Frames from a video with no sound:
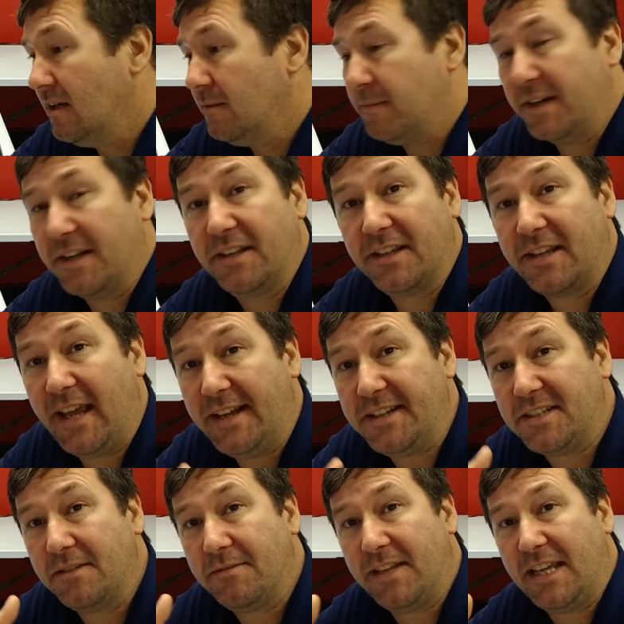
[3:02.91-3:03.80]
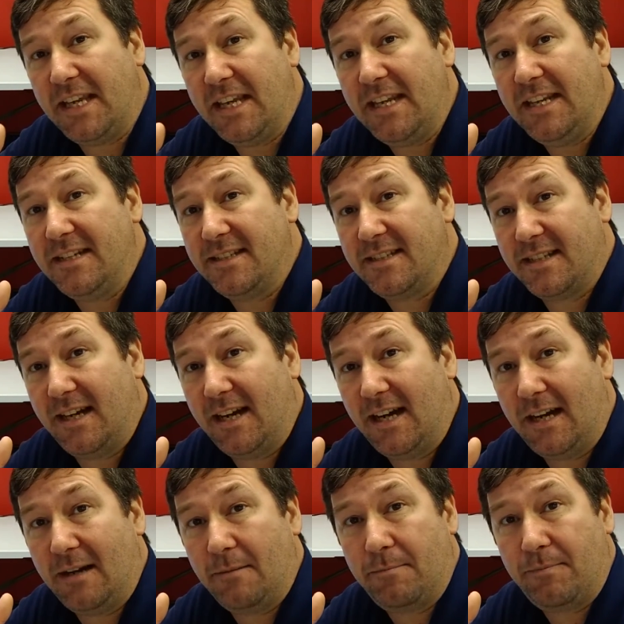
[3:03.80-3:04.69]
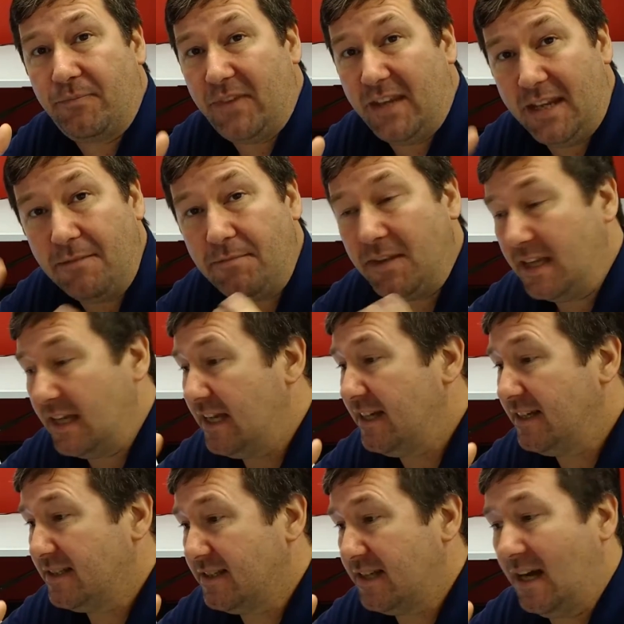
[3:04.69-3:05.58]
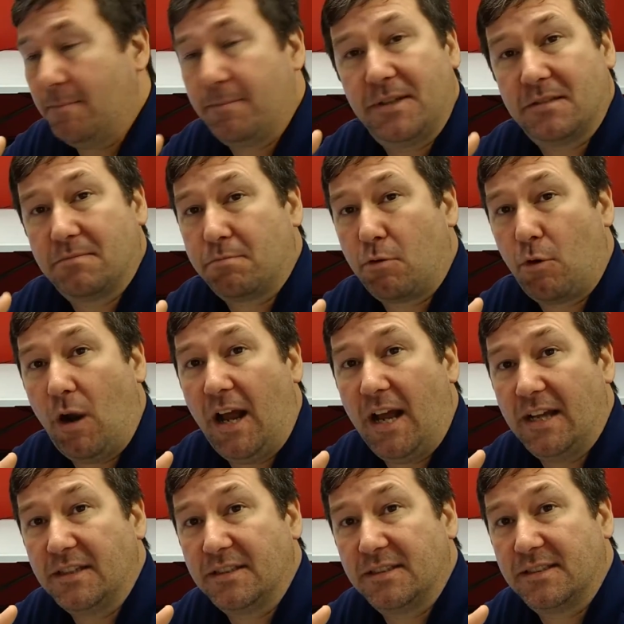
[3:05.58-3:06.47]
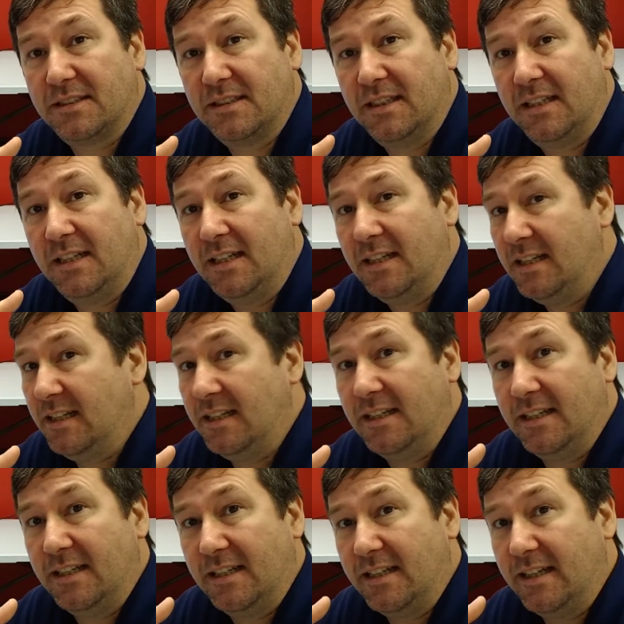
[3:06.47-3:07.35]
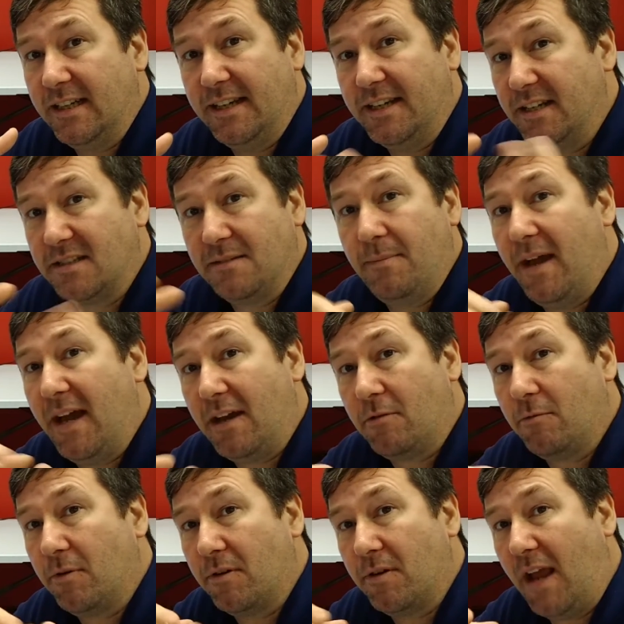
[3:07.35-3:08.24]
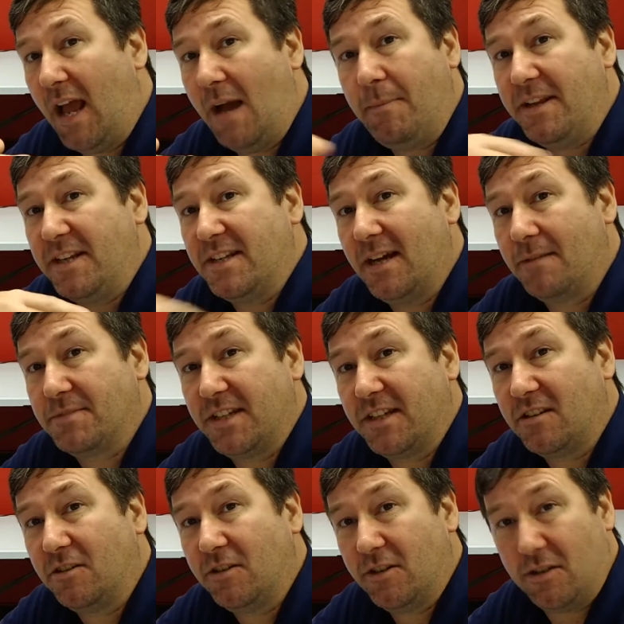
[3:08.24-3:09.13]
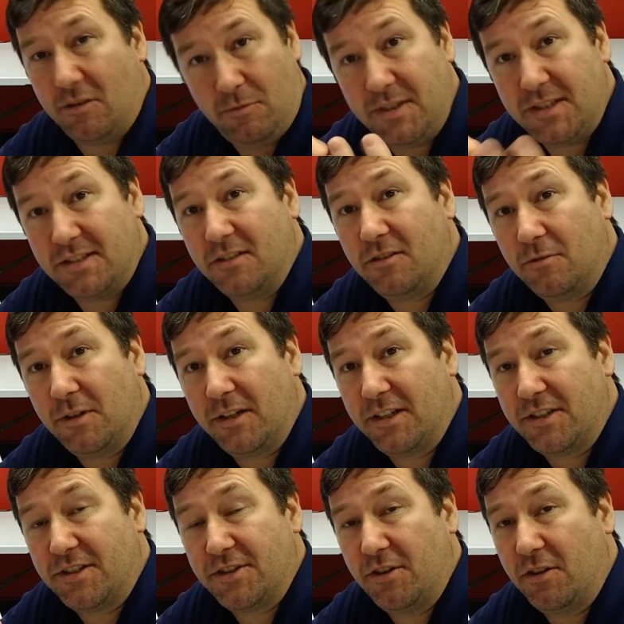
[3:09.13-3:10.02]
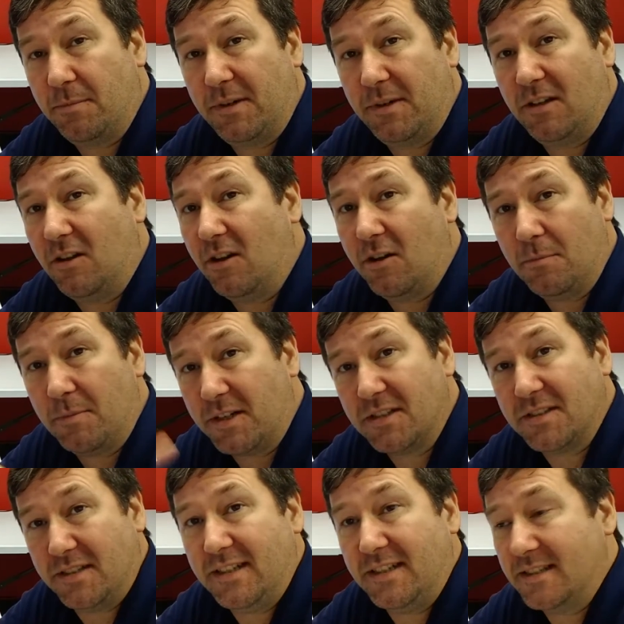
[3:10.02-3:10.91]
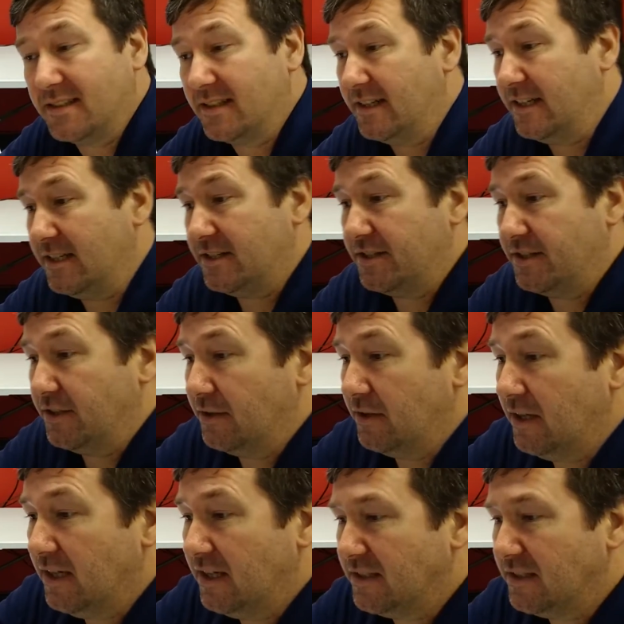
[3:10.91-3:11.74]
But in the case of the E-stop, if the E-stop is pressed, it doesn't matter how many times they clear it, we still want it to show up an alarm because it is an issue.